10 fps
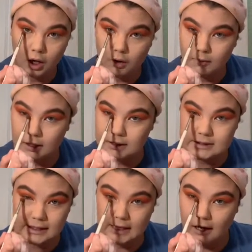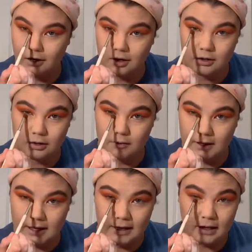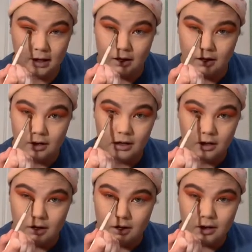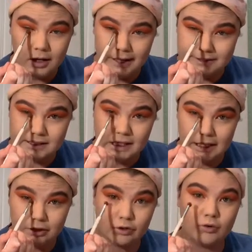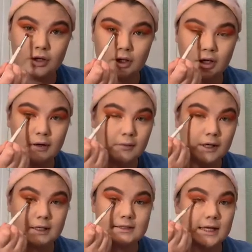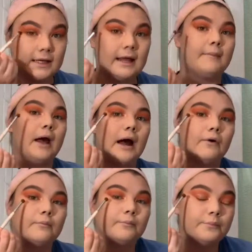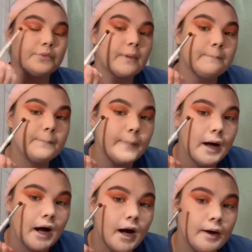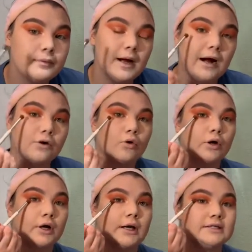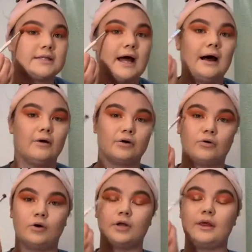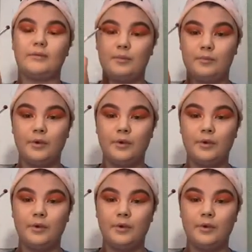And we're gonna take that all the way into the inner corner, and we're gonna take that out the outer corner into the outer corner that we